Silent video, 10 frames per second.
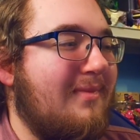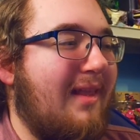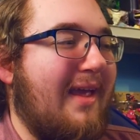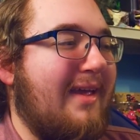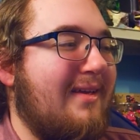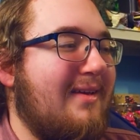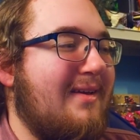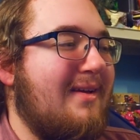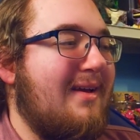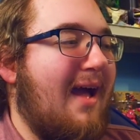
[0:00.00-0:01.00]
Like,
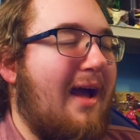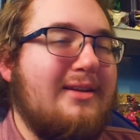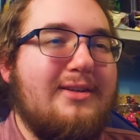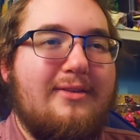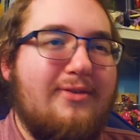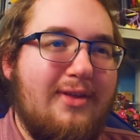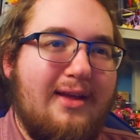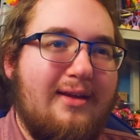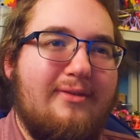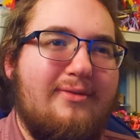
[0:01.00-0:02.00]
I just feel
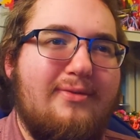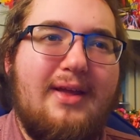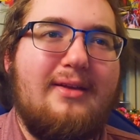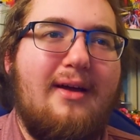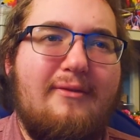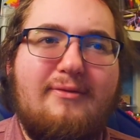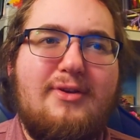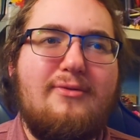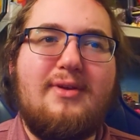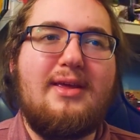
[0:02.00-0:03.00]
like a
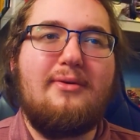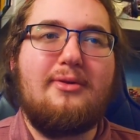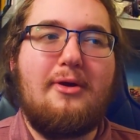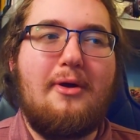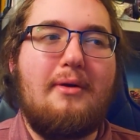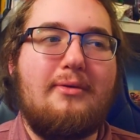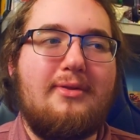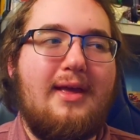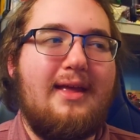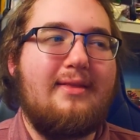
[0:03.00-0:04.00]
few videos ago I was
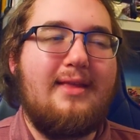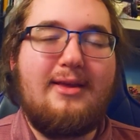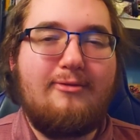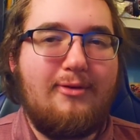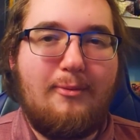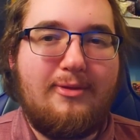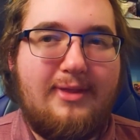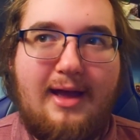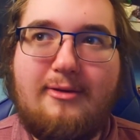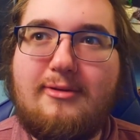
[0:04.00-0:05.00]
saying thank you for
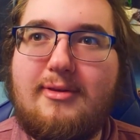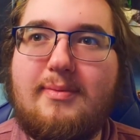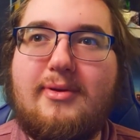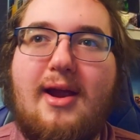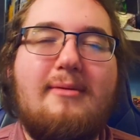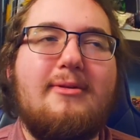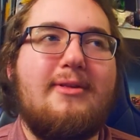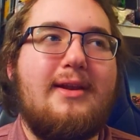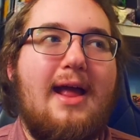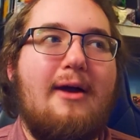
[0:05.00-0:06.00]
1,000 subscribers,
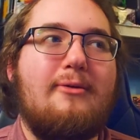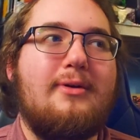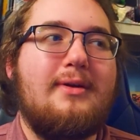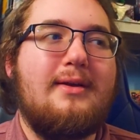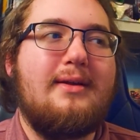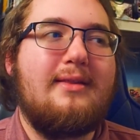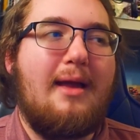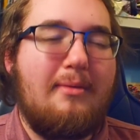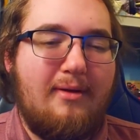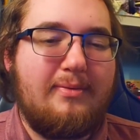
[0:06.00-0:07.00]
and now,
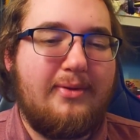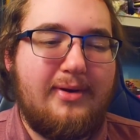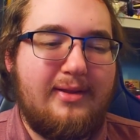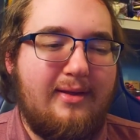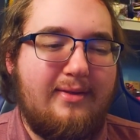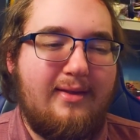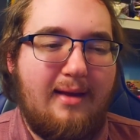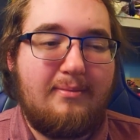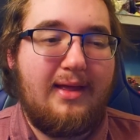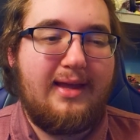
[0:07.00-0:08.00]
time of uploading this,
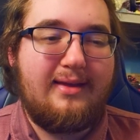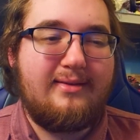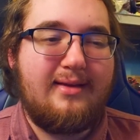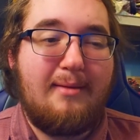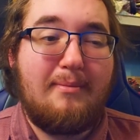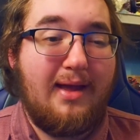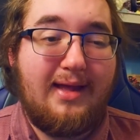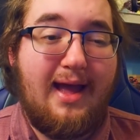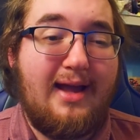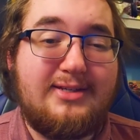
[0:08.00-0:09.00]
I'm like, I
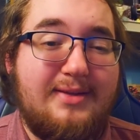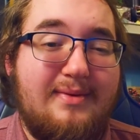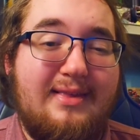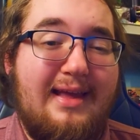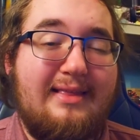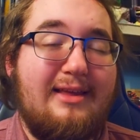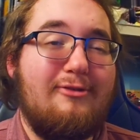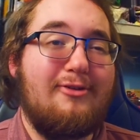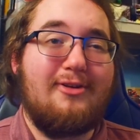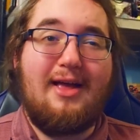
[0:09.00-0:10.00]
might actually be saying thank you
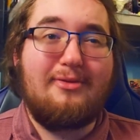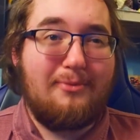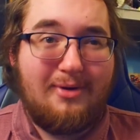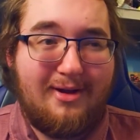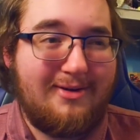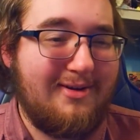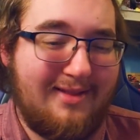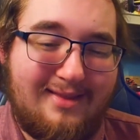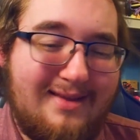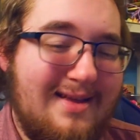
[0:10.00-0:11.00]
for 1,100.
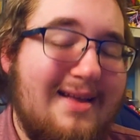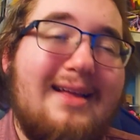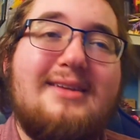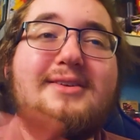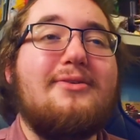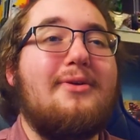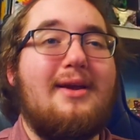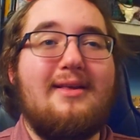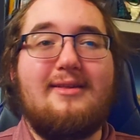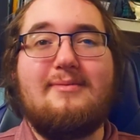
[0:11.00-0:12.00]
That's just
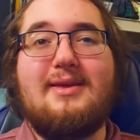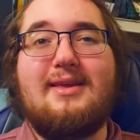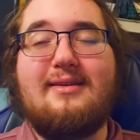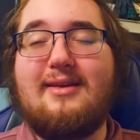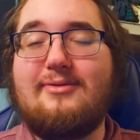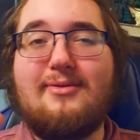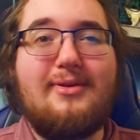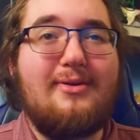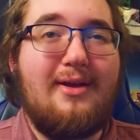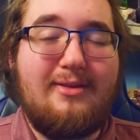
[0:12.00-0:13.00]
crazy to me. It's
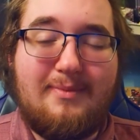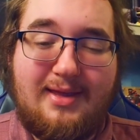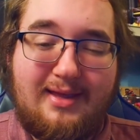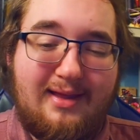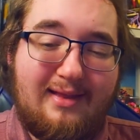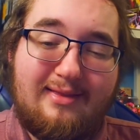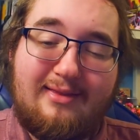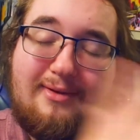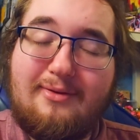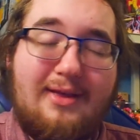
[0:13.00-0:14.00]
really crazy to me, and
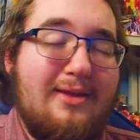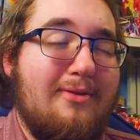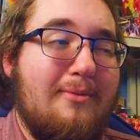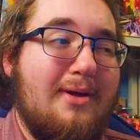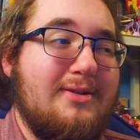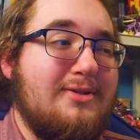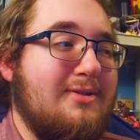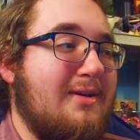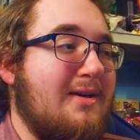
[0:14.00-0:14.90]
so thank you so much.